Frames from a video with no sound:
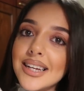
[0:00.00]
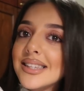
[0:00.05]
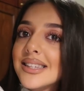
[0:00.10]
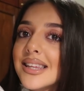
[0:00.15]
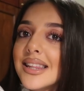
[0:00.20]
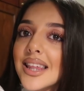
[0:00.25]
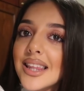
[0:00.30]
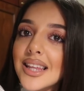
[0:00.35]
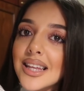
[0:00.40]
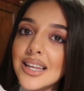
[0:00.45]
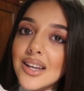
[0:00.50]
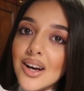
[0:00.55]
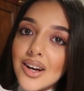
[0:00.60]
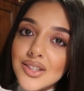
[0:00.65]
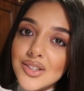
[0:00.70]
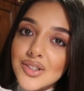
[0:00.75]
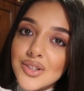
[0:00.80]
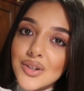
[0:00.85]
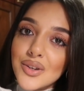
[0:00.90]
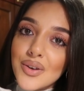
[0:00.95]
It's something that
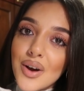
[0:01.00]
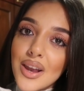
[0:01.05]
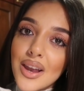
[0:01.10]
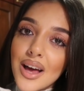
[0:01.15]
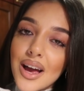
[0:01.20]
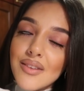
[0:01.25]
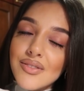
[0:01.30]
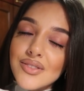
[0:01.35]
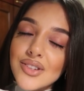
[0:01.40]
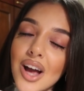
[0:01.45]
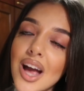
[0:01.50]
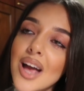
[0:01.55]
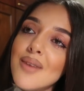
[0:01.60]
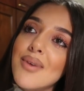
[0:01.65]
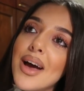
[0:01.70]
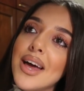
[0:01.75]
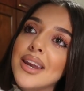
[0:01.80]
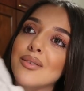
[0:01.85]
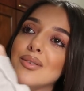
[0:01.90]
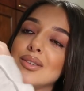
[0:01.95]
lasts you a
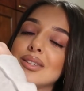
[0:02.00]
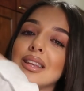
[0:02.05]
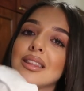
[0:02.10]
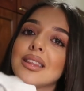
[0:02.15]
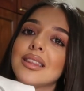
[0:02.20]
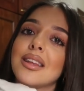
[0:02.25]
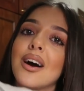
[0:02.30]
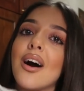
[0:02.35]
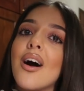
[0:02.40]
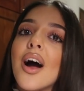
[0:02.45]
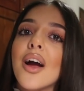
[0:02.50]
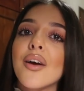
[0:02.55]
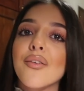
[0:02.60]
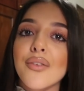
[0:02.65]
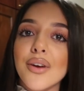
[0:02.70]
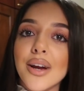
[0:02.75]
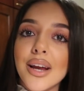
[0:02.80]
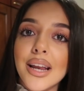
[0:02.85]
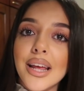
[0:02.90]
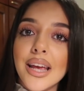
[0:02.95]
lifetime, and it was something that I
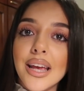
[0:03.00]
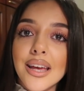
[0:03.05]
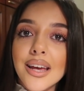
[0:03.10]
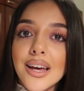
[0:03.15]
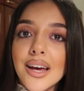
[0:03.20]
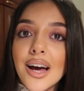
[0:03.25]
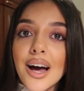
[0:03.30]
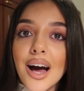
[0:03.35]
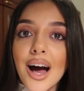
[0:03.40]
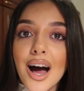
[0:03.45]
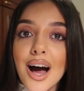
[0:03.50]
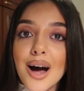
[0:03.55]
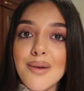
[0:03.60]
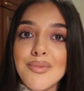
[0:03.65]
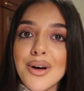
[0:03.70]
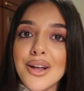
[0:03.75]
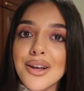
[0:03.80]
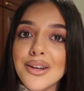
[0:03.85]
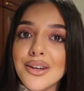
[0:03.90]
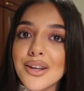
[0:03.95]
really
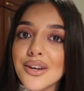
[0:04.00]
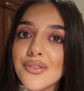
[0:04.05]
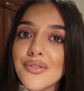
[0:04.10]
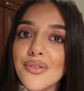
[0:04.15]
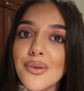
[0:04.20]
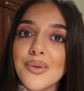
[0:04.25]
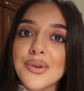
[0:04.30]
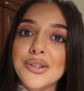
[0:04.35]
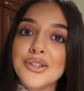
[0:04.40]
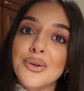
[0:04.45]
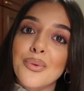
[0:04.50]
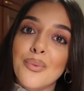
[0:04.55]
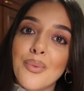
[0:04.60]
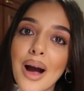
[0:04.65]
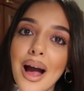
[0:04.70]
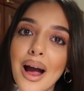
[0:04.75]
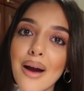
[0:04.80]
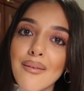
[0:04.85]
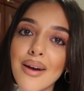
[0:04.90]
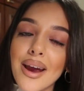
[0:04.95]
look forward to
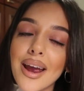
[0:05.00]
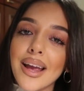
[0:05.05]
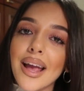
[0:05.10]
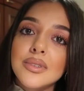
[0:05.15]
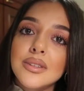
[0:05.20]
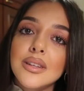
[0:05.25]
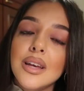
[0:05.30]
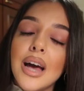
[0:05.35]
wearing.